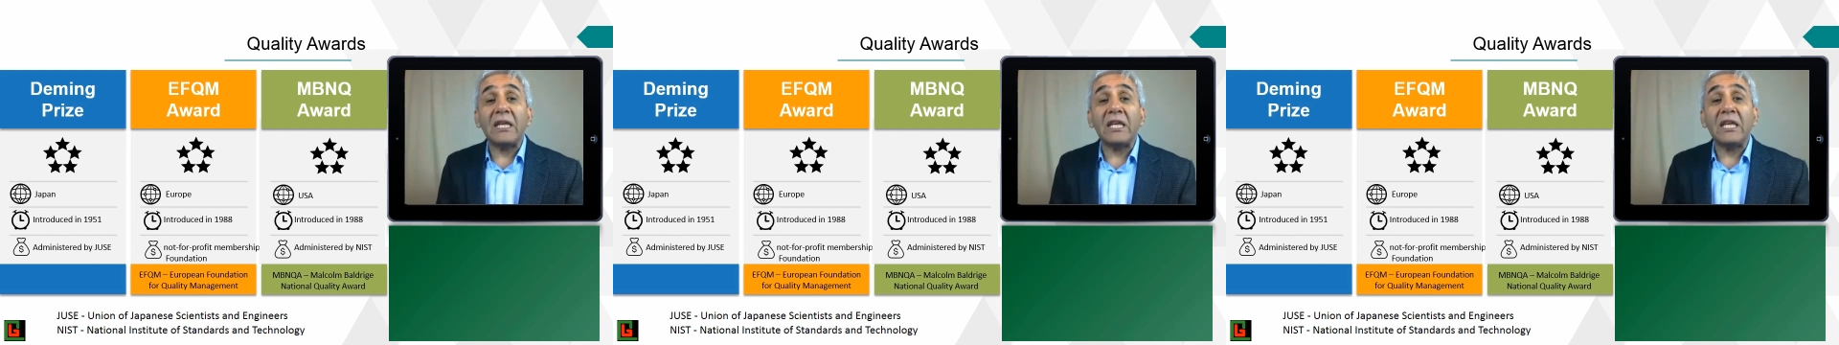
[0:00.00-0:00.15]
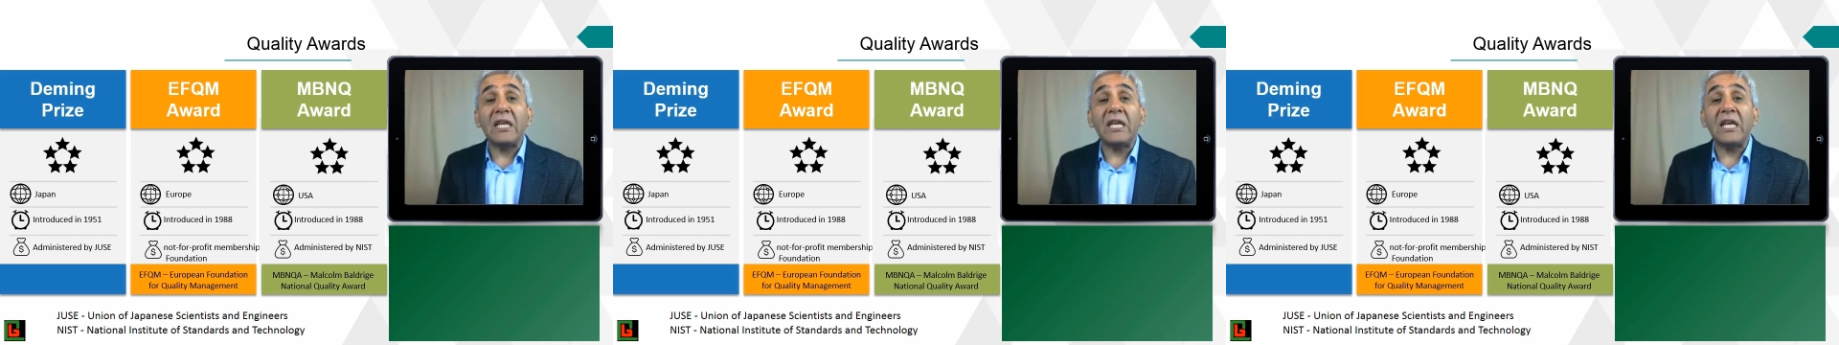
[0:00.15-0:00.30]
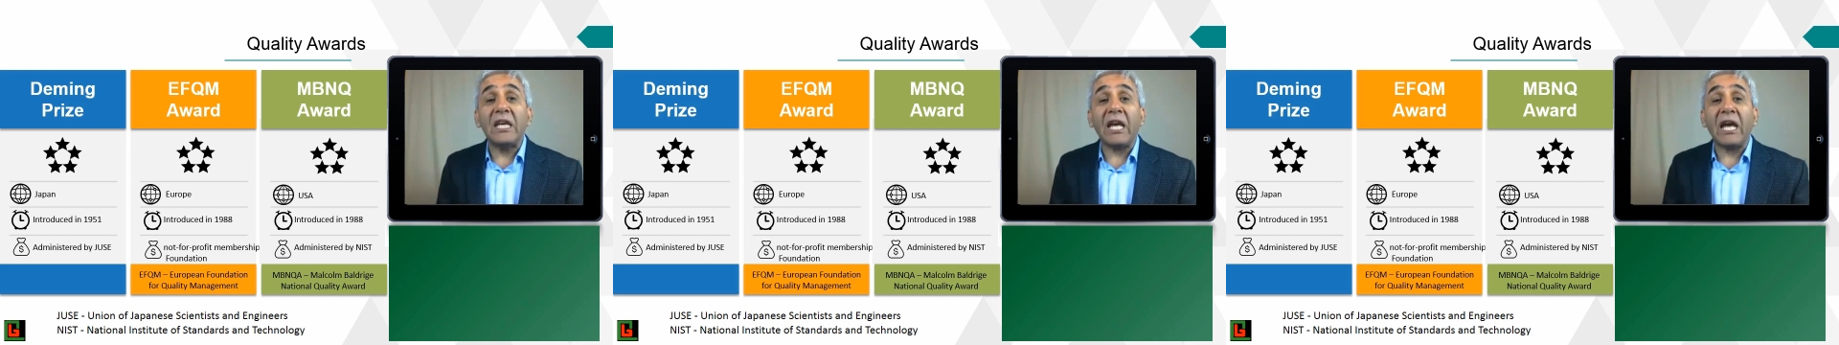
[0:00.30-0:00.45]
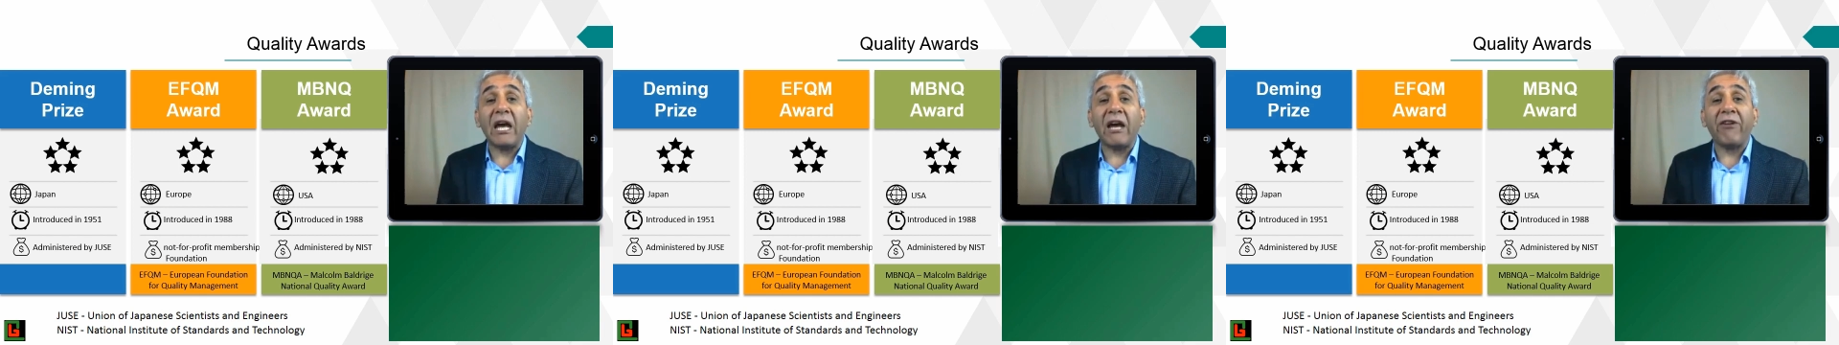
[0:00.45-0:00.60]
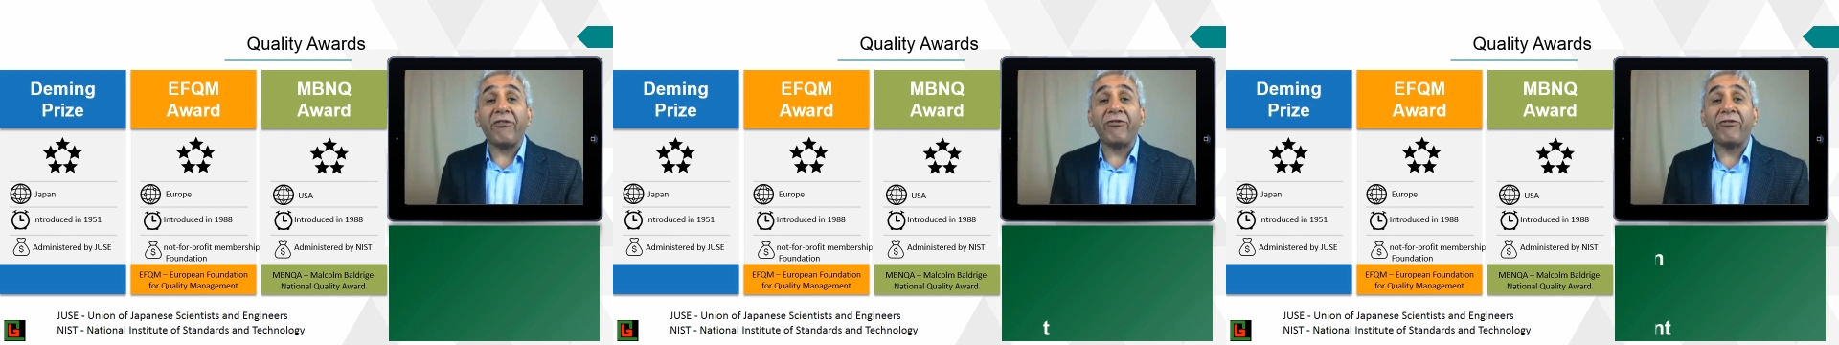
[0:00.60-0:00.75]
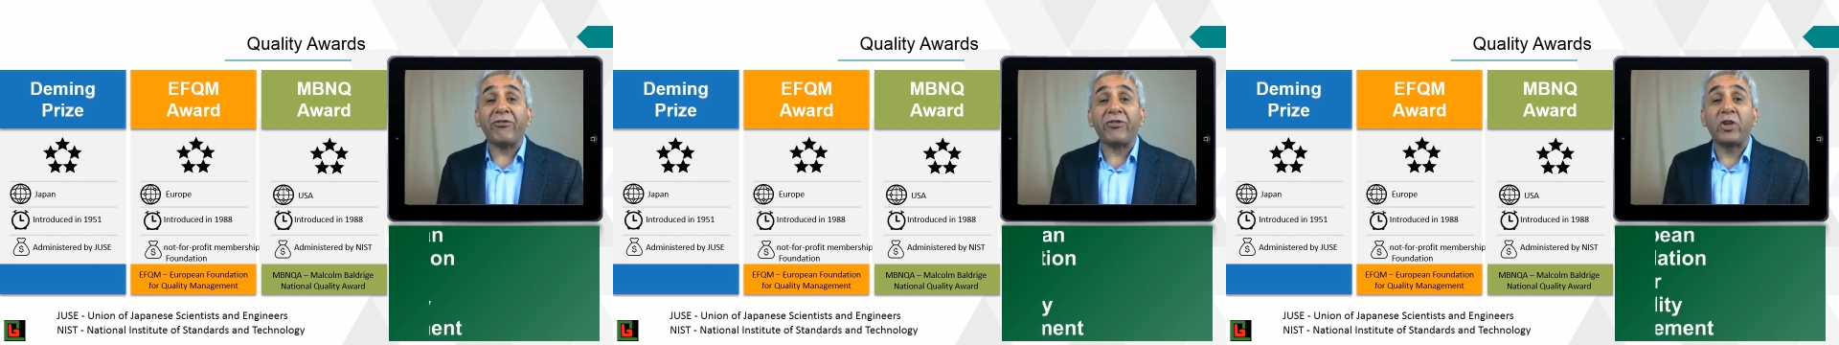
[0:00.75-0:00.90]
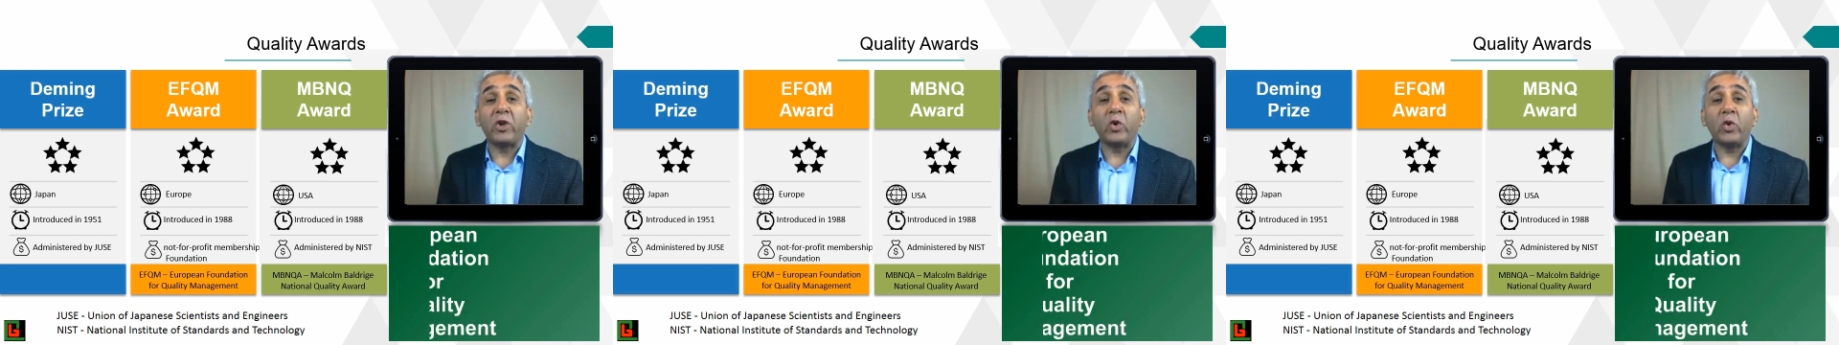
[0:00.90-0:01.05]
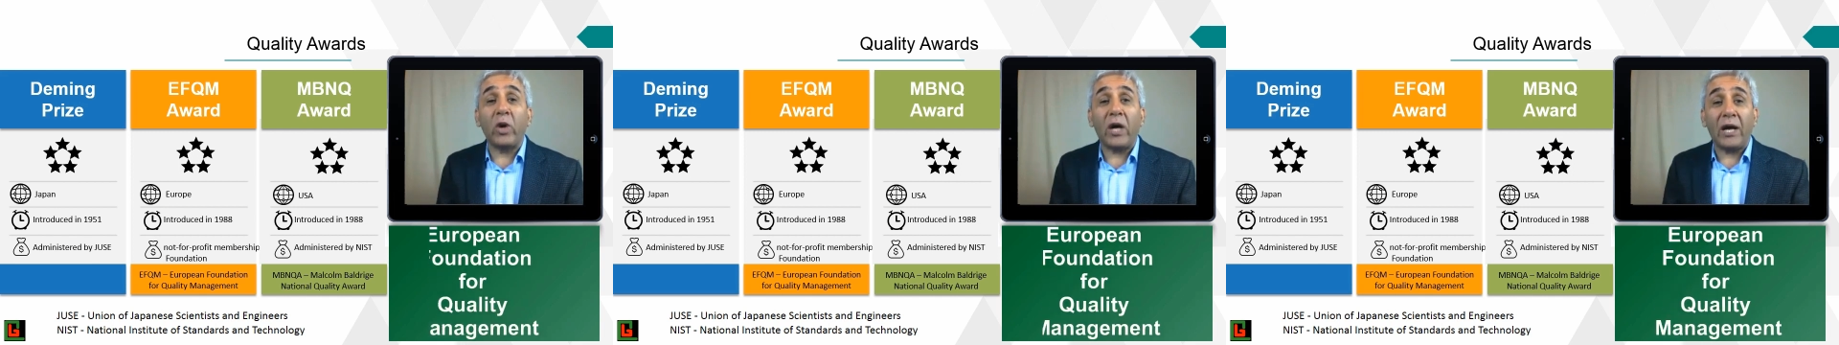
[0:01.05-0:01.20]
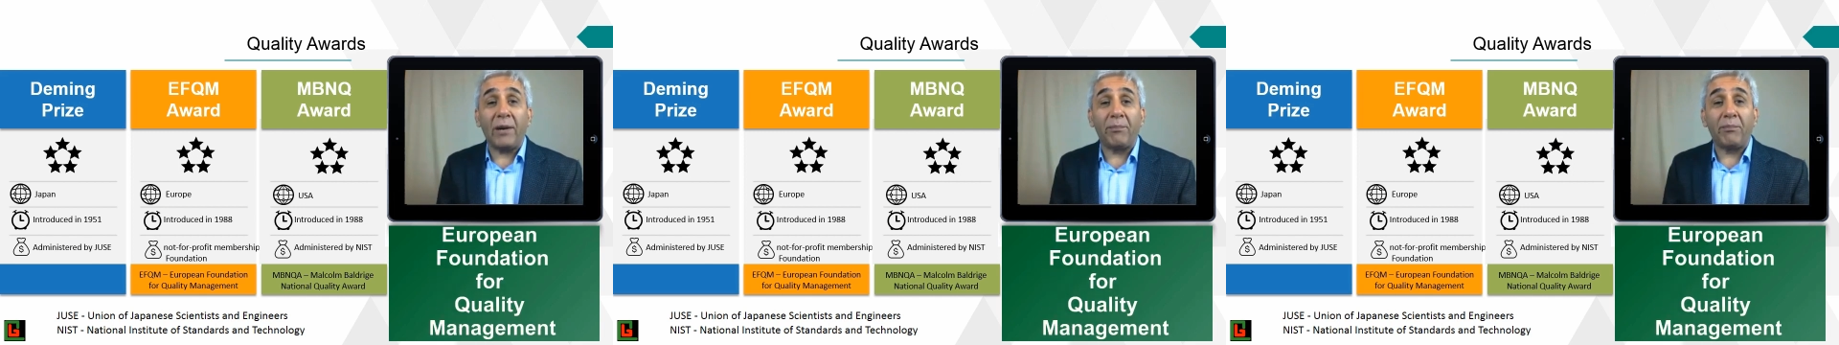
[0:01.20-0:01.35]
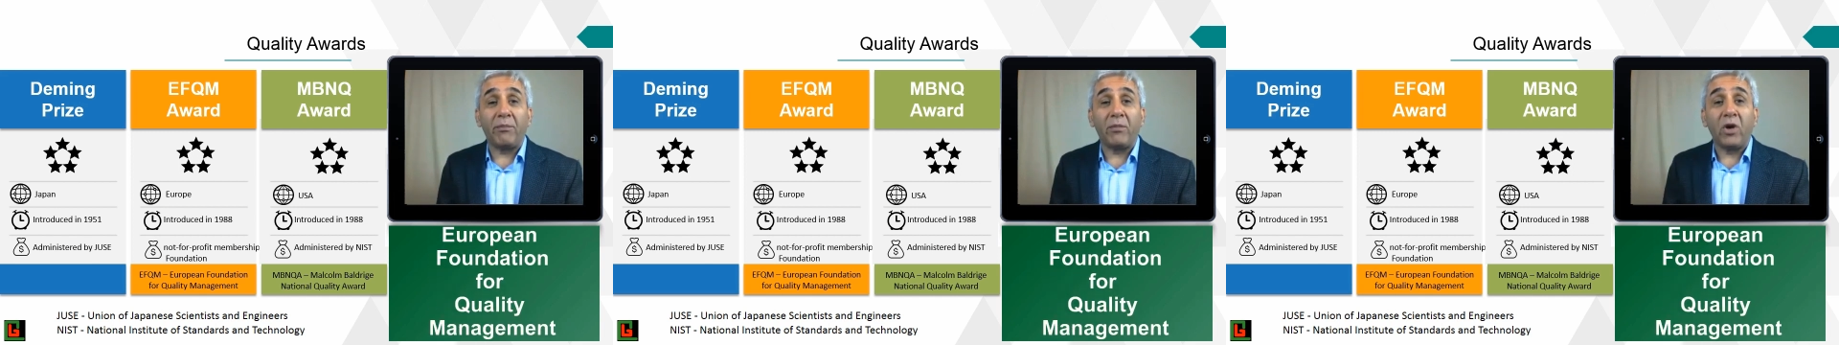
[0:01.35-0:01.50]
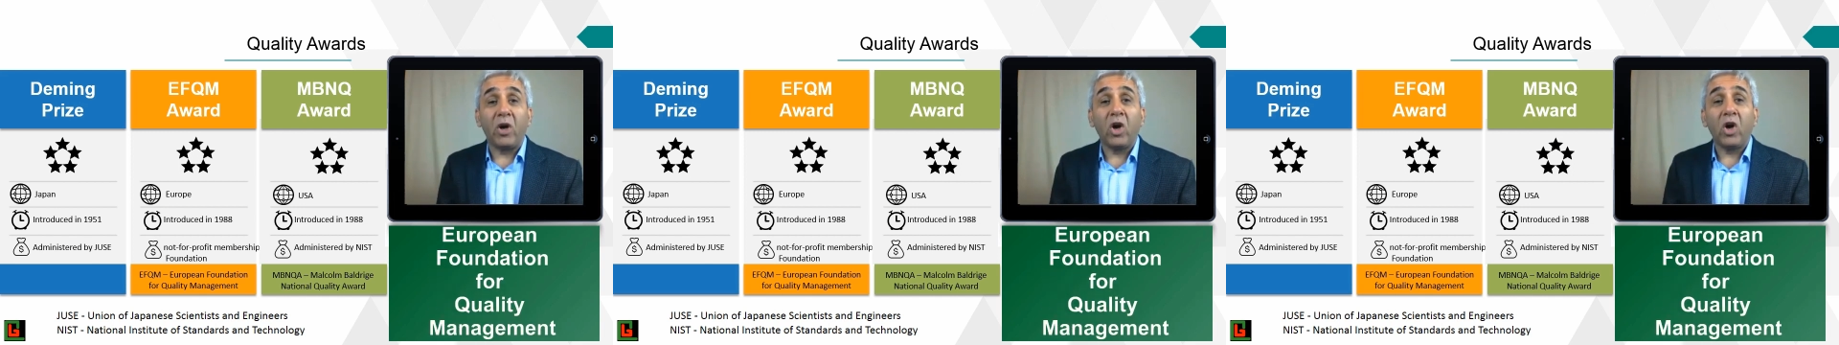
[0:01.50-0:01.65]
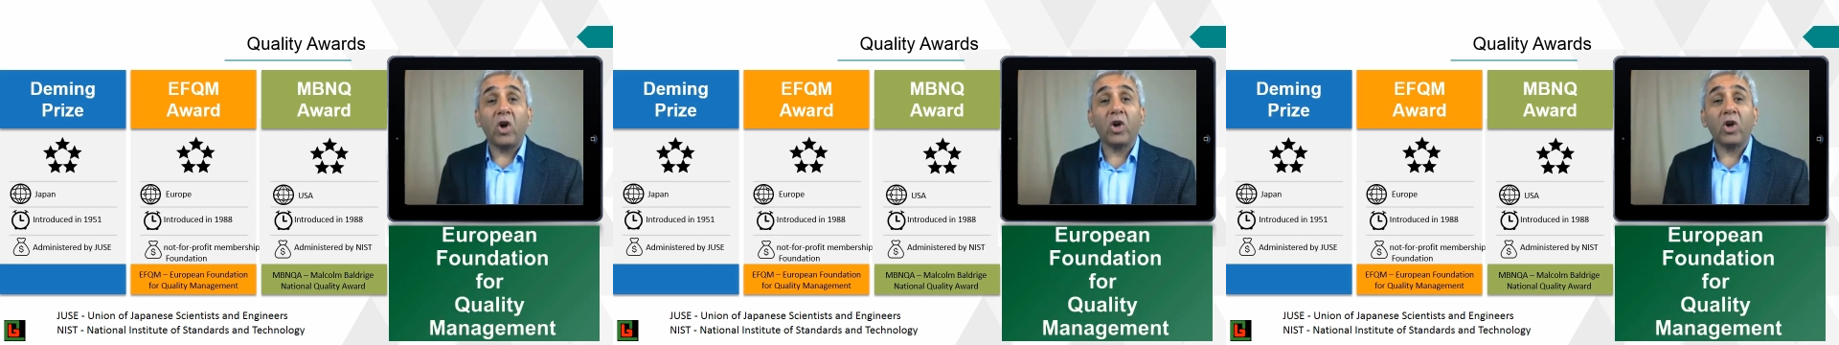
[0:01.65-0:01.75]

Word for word: EFQM